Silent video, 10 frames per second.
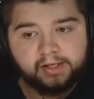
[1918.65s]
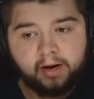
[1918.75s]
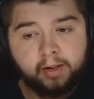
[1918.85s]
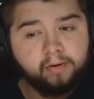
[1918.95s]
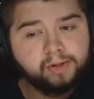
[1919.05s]
and
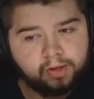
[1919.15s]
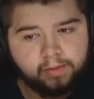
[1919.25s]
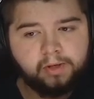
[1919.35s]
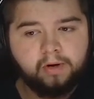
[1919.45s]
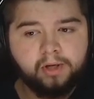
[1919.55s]
I know some
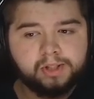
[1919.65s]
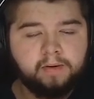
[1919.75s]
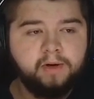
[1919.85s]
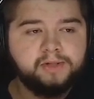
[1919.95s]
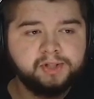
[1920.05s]
of you guys don't
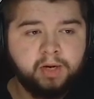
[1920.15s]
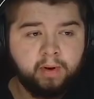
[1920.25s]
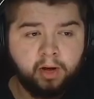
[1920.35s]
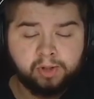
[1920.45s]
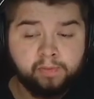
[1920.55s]
like to see
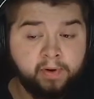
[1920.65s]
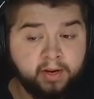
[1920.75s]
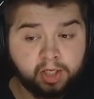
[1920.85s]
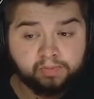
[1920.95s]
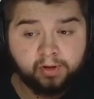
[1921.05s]
I do bring
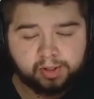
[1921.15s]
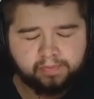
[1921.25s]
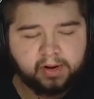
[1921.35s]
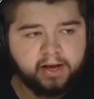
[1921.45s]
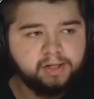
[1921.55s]
in expensive
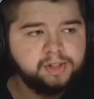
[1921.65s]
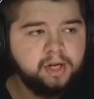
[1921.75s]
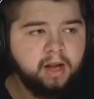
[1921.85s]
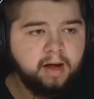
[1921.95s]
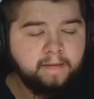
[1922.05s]
players,
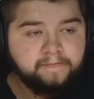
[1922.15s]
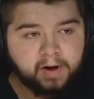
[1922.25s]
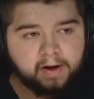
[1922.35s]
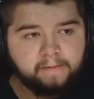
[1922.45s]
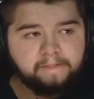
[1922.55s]

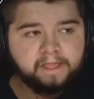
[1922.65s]
but